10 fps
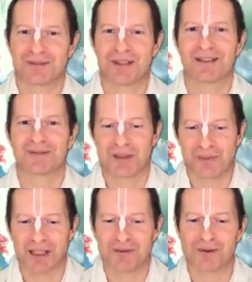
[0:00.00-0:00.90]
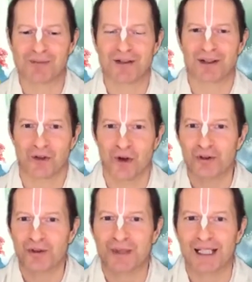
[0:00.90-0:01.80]
my respectable mother,
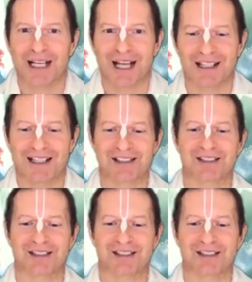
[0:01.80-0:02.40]
don't speak like this."